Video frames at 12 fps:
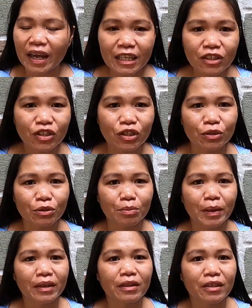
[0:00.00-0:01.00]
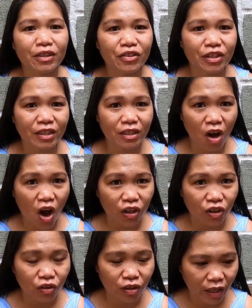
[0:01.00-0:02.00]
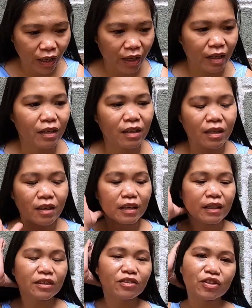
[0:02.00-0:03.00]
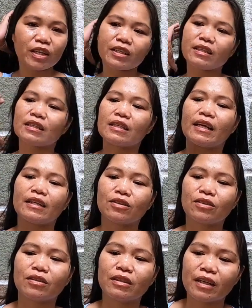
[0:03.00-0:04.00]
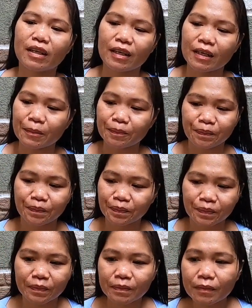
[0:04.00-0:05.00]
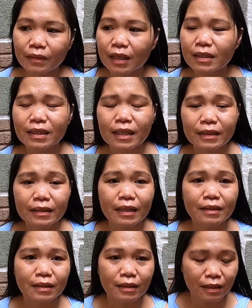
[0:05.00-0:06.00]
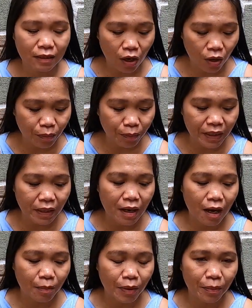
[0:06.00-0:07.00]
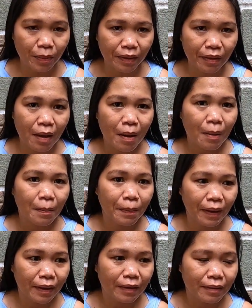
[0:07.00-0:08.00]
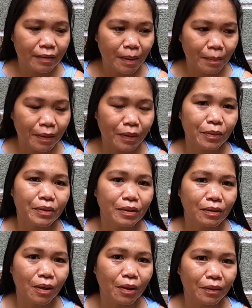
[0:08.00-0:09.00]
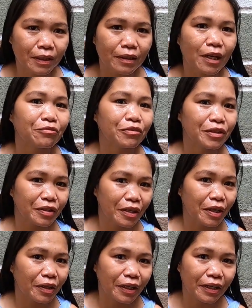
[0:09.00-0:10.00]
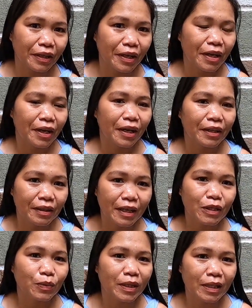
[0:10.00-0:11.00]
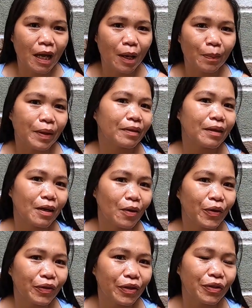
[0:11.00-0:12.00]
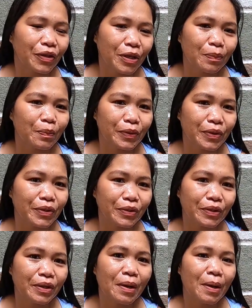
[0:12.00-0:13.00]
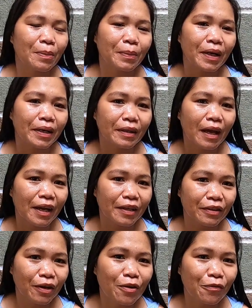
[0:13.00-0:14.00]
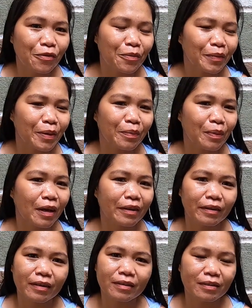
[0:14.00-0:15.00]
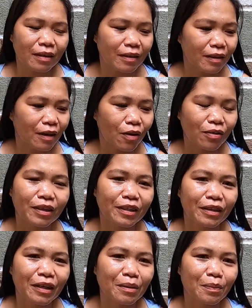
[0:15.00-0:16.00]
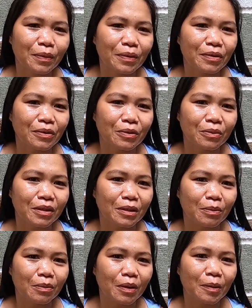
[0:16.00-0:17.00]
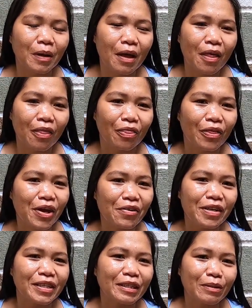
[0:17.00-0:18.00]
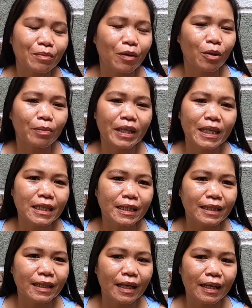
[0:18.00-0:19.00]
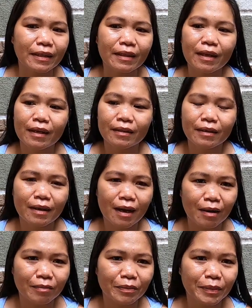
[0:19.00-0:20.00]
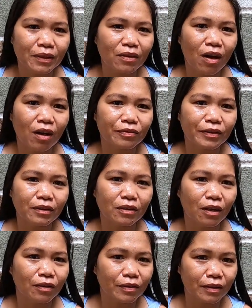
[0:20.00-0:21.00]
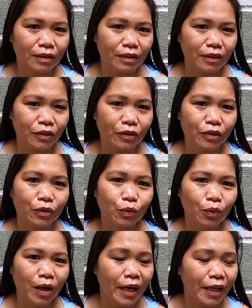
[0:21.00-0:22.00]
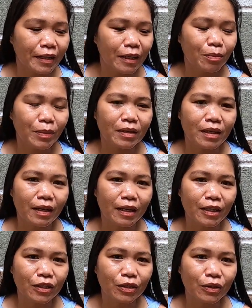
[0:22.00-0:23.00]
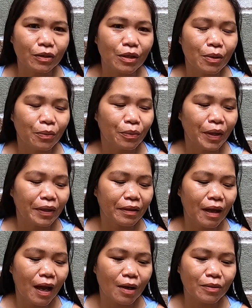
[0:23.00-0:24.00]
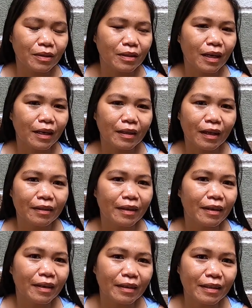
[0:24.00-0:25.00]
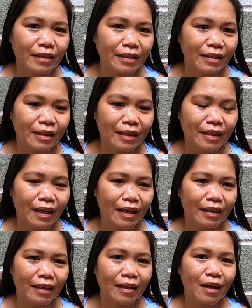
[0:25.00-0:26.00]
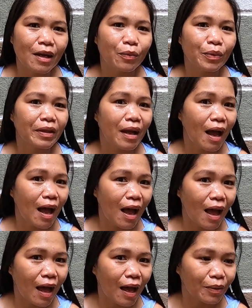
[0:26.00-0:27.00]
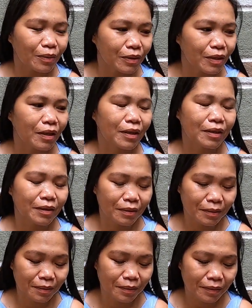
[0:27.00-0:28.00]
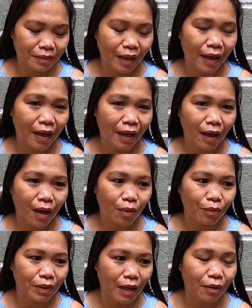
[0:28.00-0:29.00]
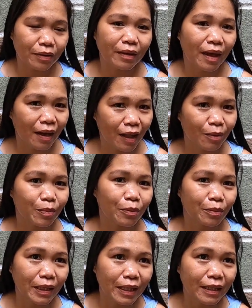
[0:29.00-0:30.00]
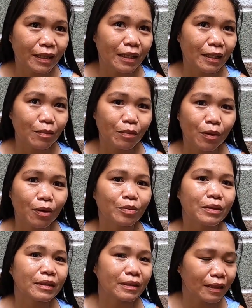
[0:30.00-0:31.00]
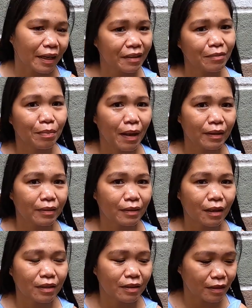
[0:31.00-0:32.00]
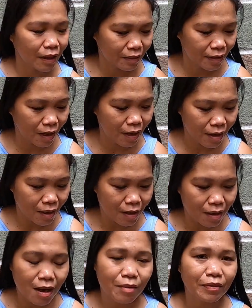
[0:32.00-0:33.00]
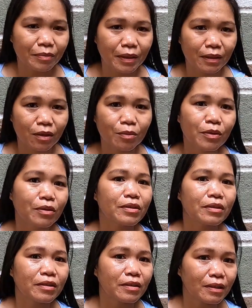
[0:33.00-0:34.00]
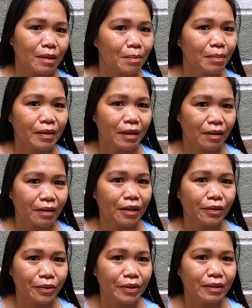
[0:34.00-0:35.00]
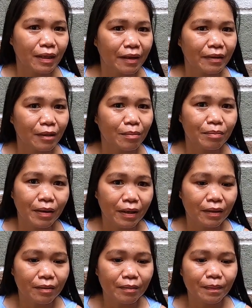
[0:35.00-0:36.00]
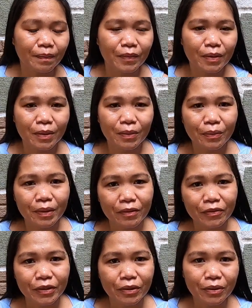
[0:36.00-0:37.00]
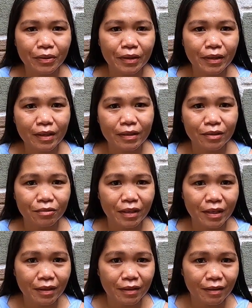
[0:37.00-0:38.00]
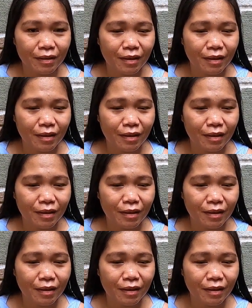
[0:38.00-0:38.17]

issue, but they're just caught today. And just like today, aside that's that's owned by the government, but somebody will steal it and resell it and that's what happened. They caught the three person. But I know from the fact that's not the only three person who was involved. There is involved inside the government office over there. Because why that medication went outside and they can easily get it without the uh, without the help of any involved inside the palace uh, inside the government. Of course, there's somebody in there who stand it, but we never know who it is, right?